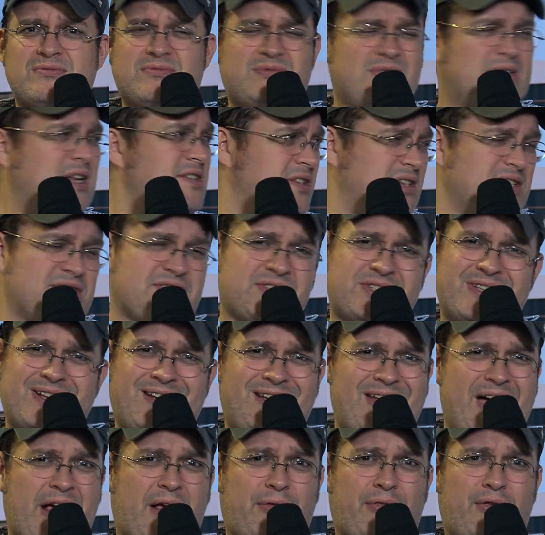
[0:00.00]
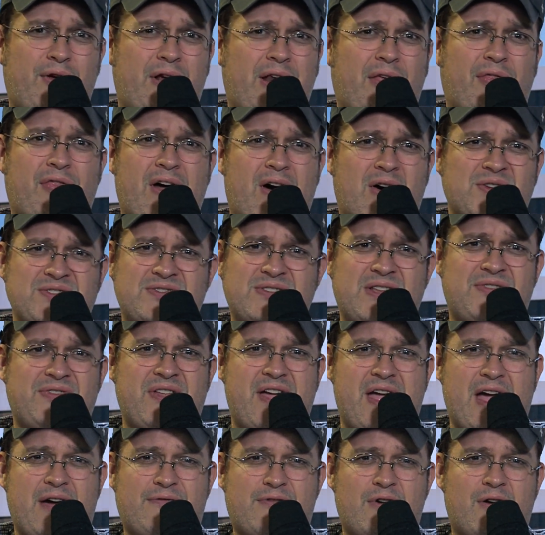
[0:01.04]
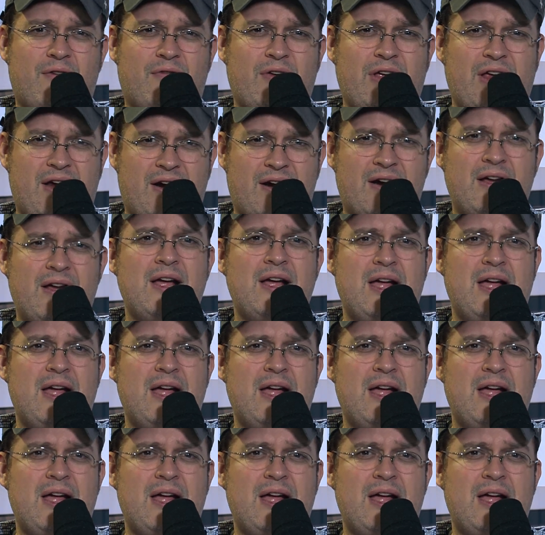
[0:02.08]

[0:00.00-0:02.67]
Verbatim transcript: This is still like 30,000 that they have over here.